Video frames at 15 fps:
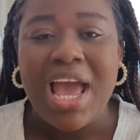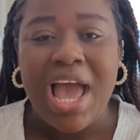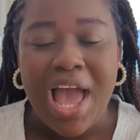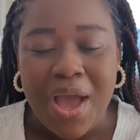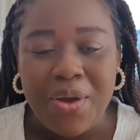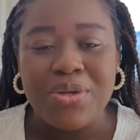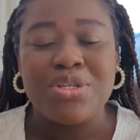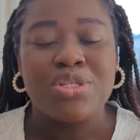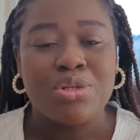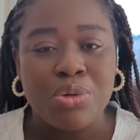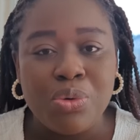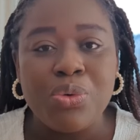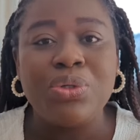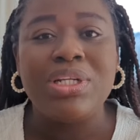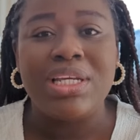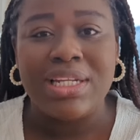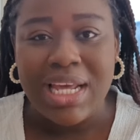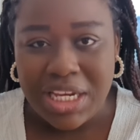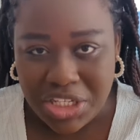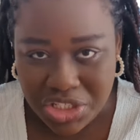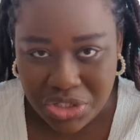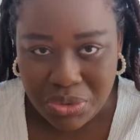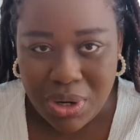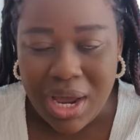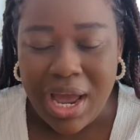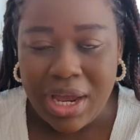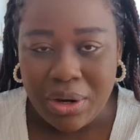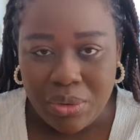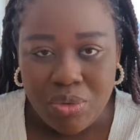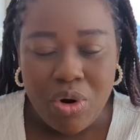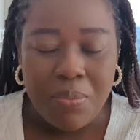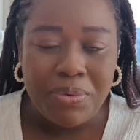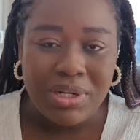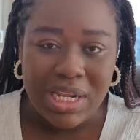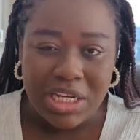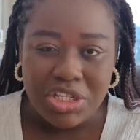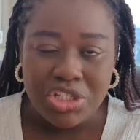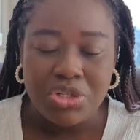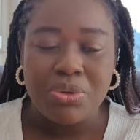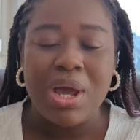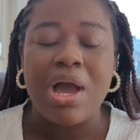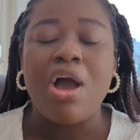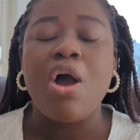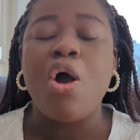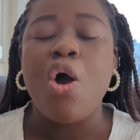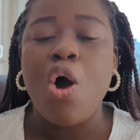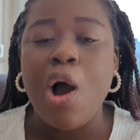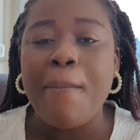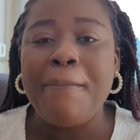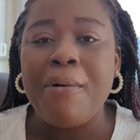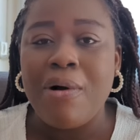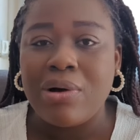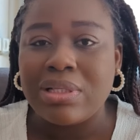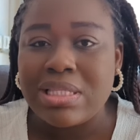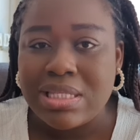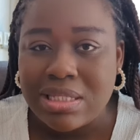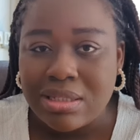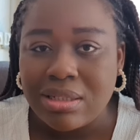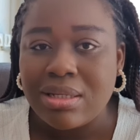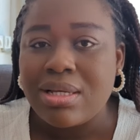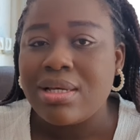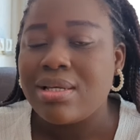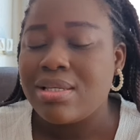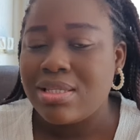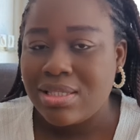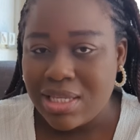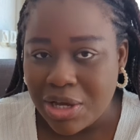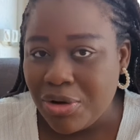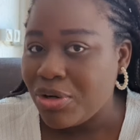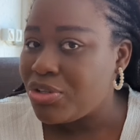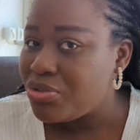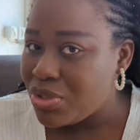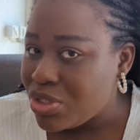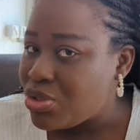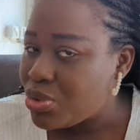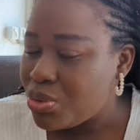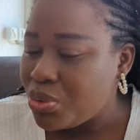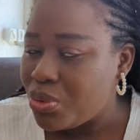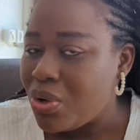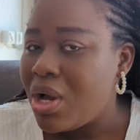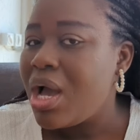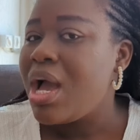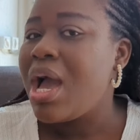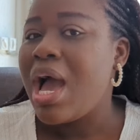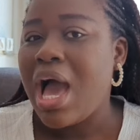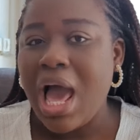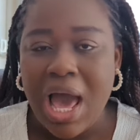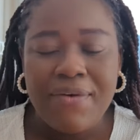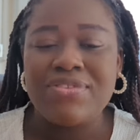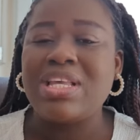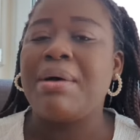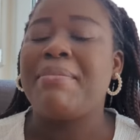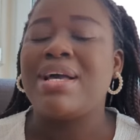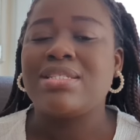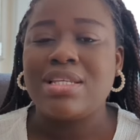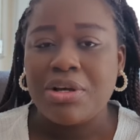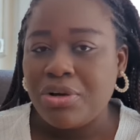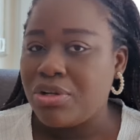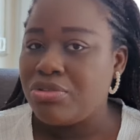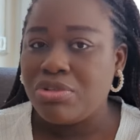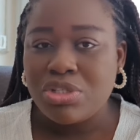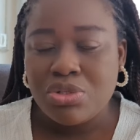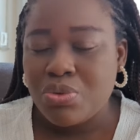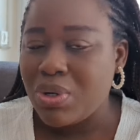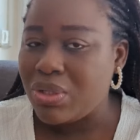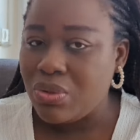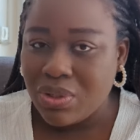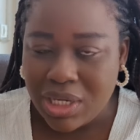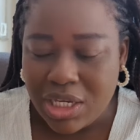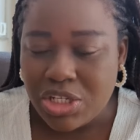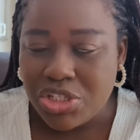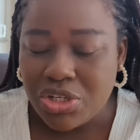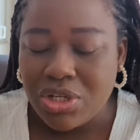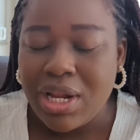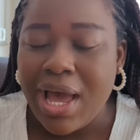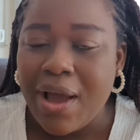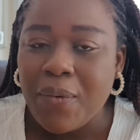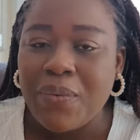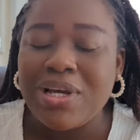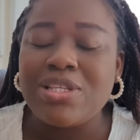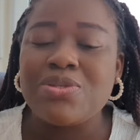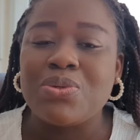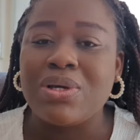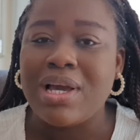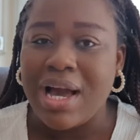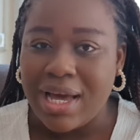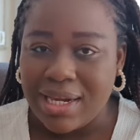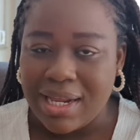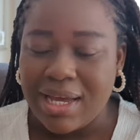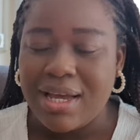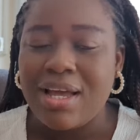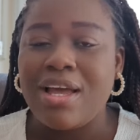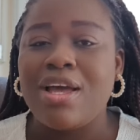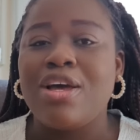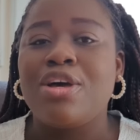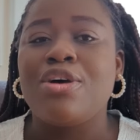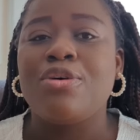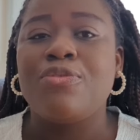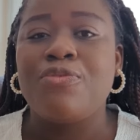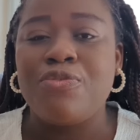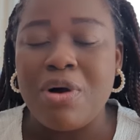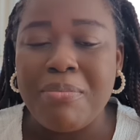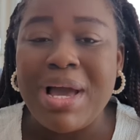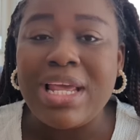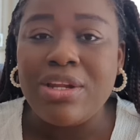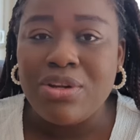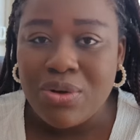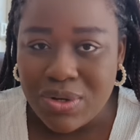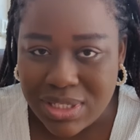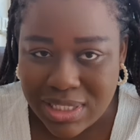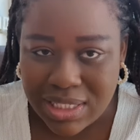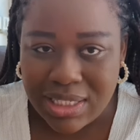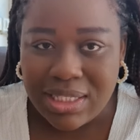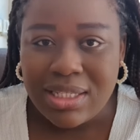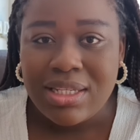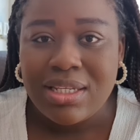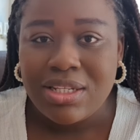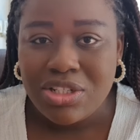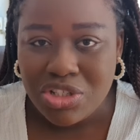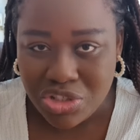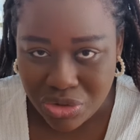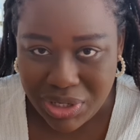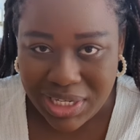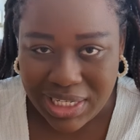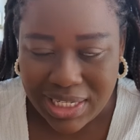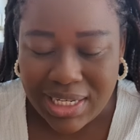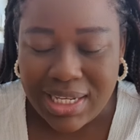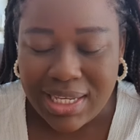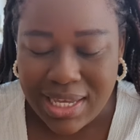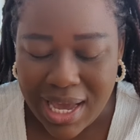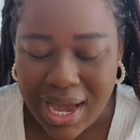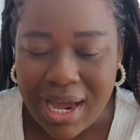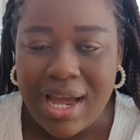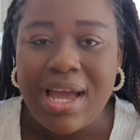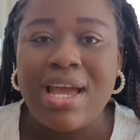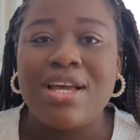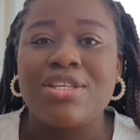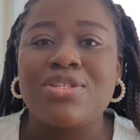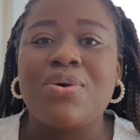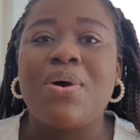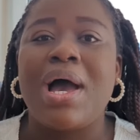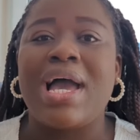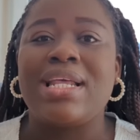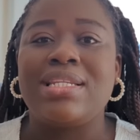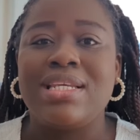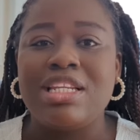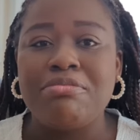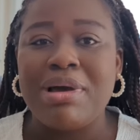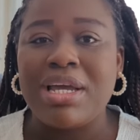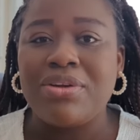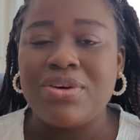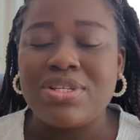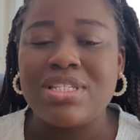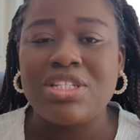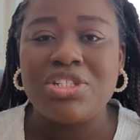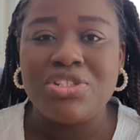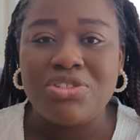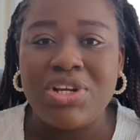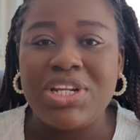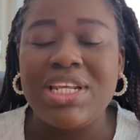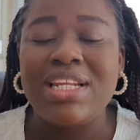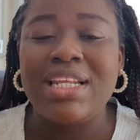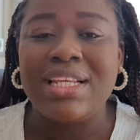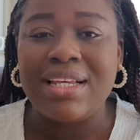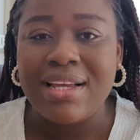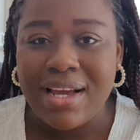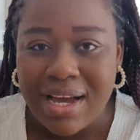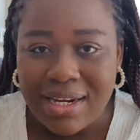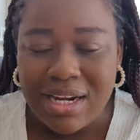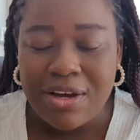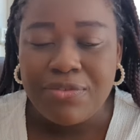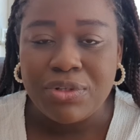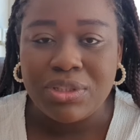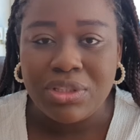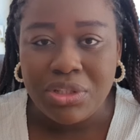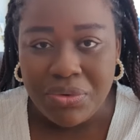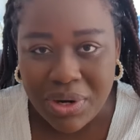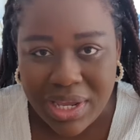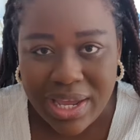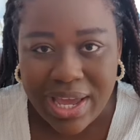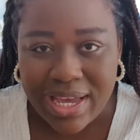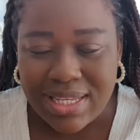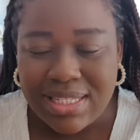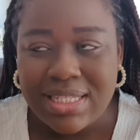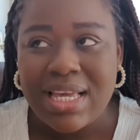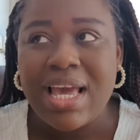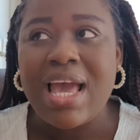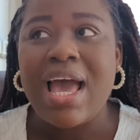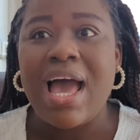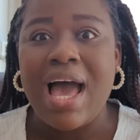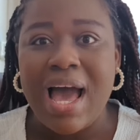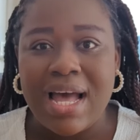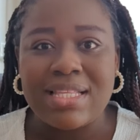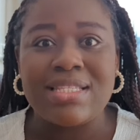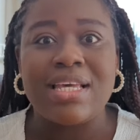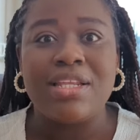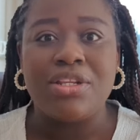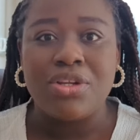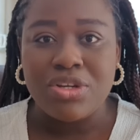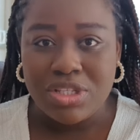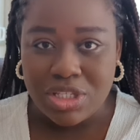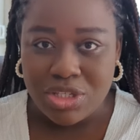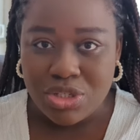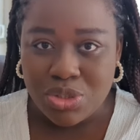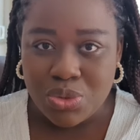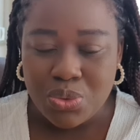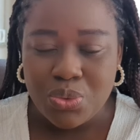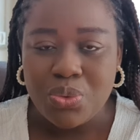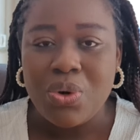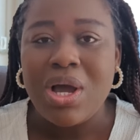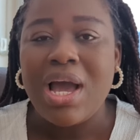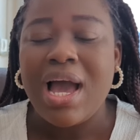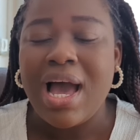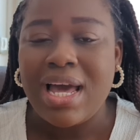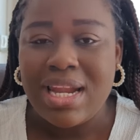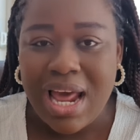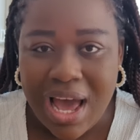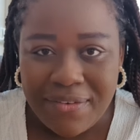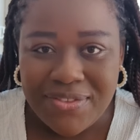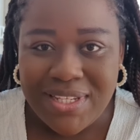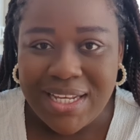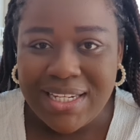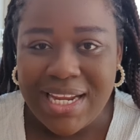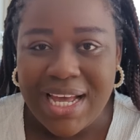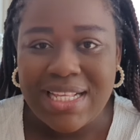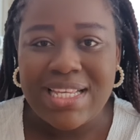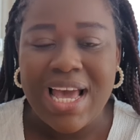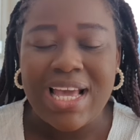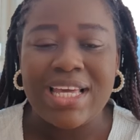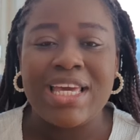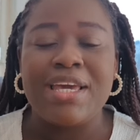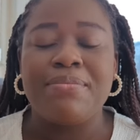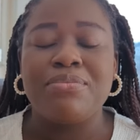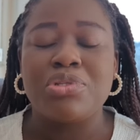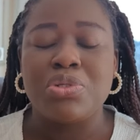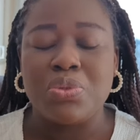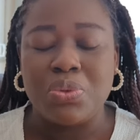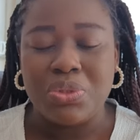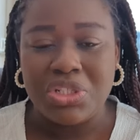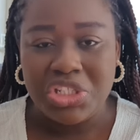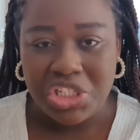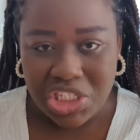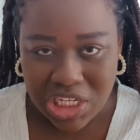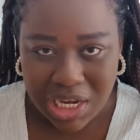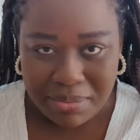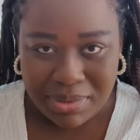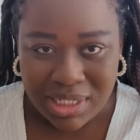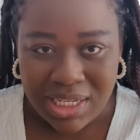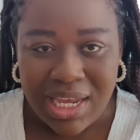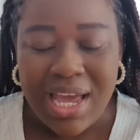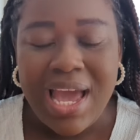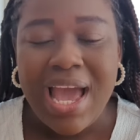I schooled in Nigeria, I grew up in Nigeria up until secondary school. After my secondary school education, I went to Ghana for my nursing training. Yeah, so I did my nursing training in Ghana for 3 years at a nursing school. And after that, I came to Germany.